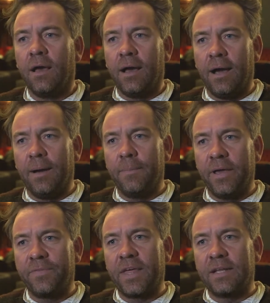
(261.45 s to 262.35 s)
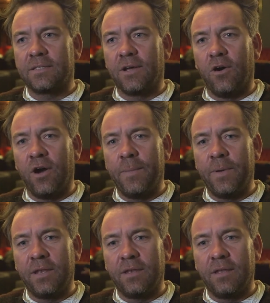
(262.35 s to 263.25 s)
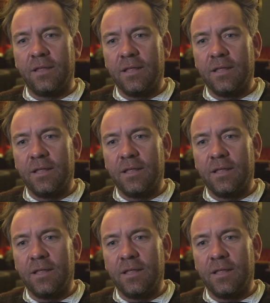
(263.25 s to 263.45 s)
at that time, and